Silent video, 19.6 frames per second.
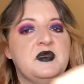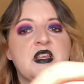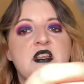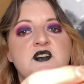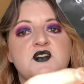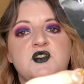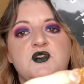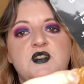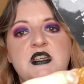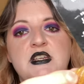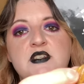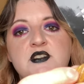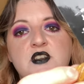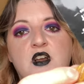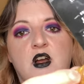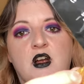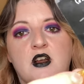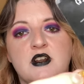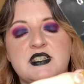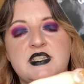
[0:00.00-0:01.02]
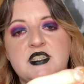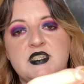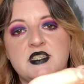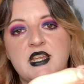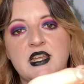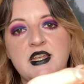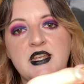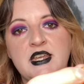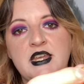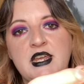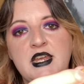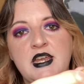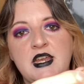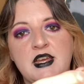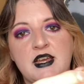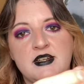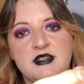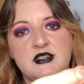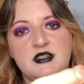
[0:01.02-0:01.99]
So these are
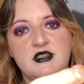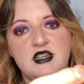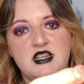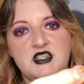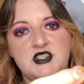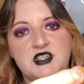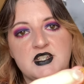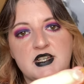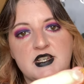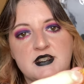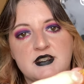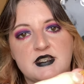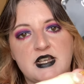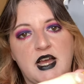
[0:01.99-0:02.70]
stinky and delicious.